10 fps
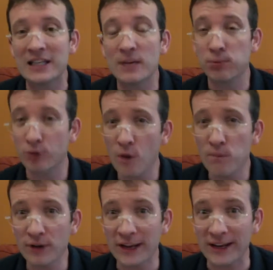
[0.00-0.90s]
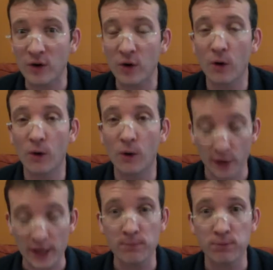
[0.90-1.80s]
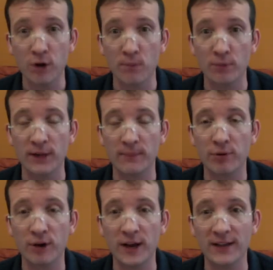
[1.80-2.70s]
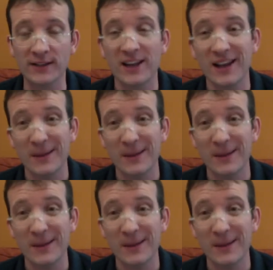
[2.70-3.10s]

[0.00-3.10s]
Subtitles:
appropriate or inappropriate praise?